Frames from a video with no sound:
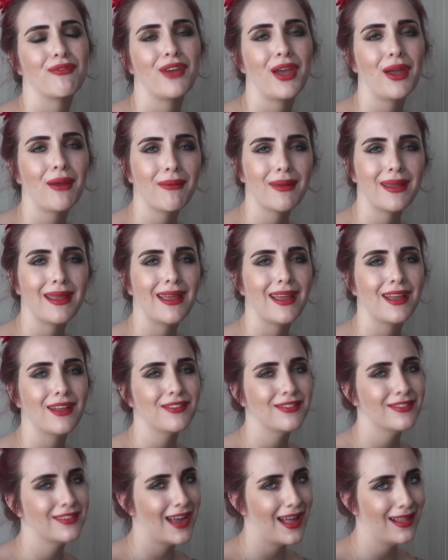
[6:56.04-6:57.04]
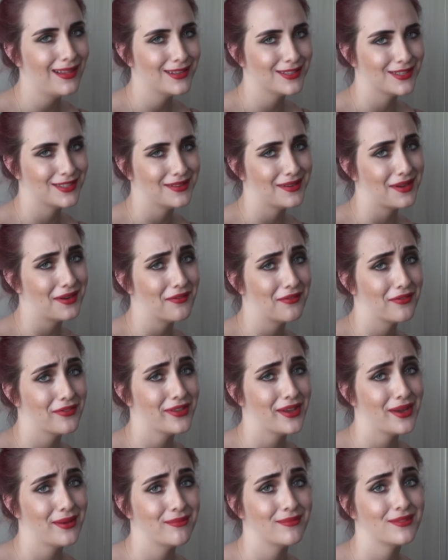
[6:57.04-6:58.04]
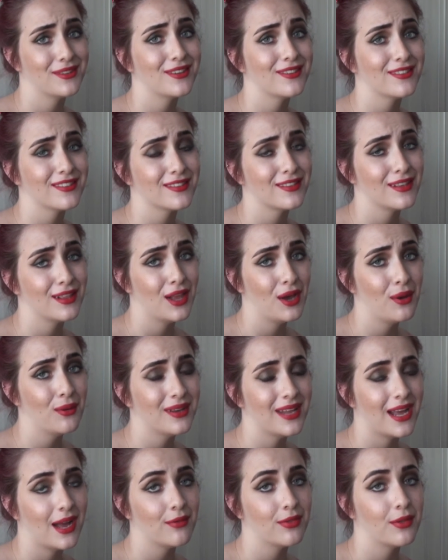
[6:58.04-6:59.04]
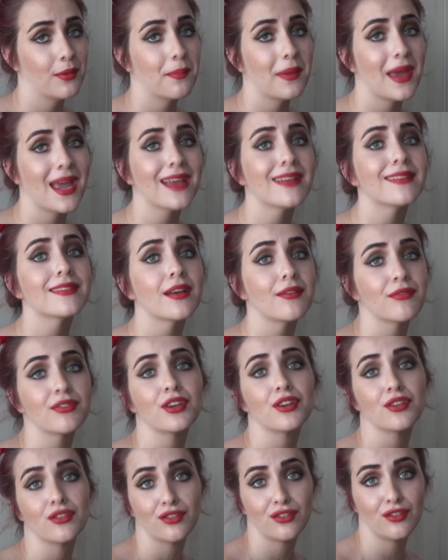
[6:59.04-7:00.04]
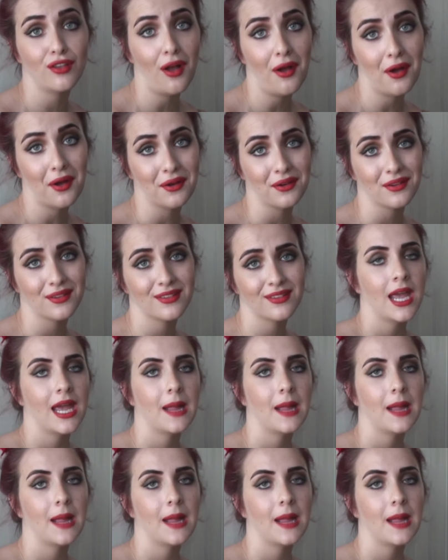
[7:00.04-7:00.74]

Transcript: very intelligent of them to slow down the pace of their songs.